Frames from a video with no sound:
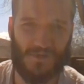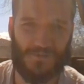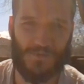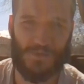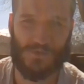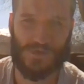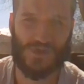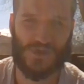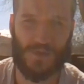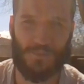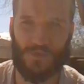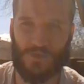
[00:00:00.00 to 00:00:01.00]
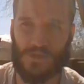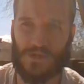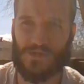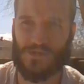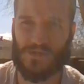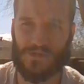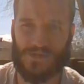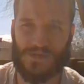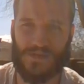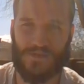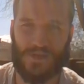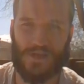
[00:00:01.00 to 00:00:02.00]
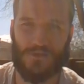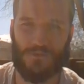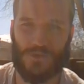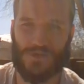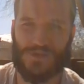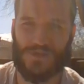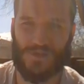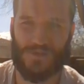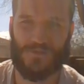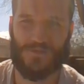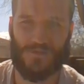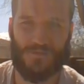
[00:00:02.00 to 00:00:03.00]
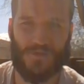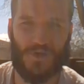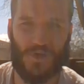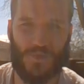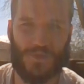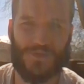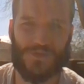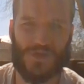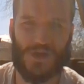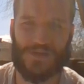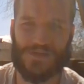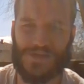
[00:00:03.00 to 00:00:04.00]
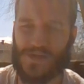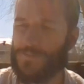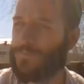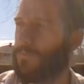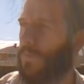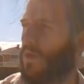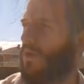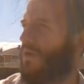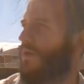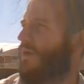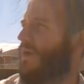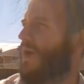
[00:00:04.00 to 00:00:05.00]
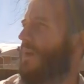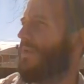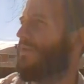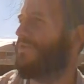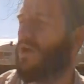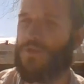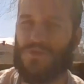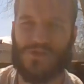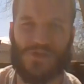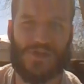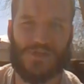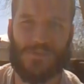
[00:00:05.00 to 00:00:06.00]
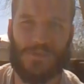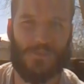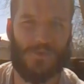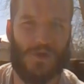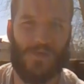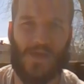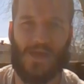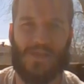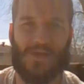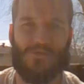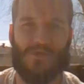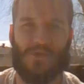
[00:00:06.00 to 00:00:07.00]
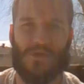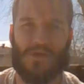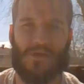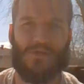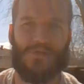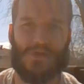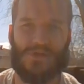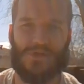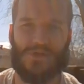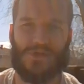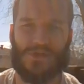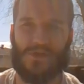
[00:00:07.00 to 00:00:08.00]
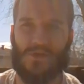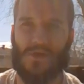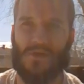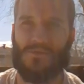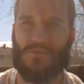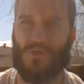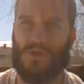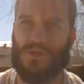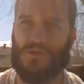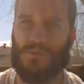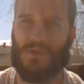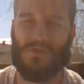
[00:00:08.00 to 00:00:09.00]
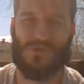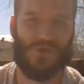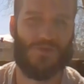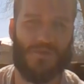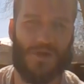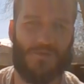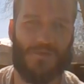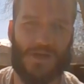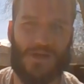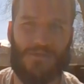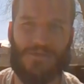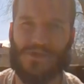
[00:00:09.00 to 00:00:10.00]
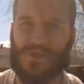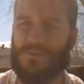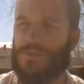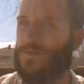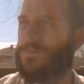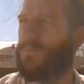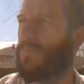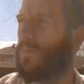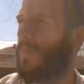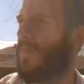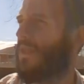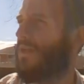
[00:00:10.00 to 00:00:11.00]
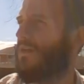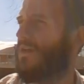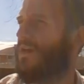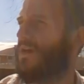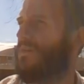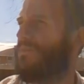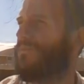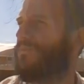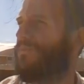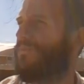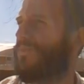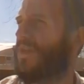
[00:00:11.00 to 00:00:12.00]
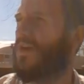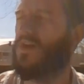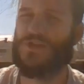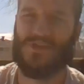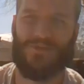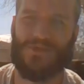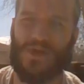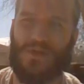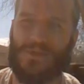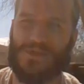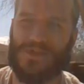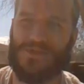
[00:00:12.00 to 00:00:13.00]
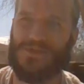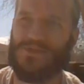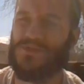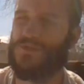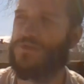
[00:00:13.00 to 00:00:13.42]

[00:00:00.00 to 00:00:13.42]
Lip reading: If you just skim through it, you'll see the keywords to figure out what they're trying to say. And if not, there's lots of people online that have already done the research for you. I mean, you should verify it, obviously, but um, all this stuff's common sense.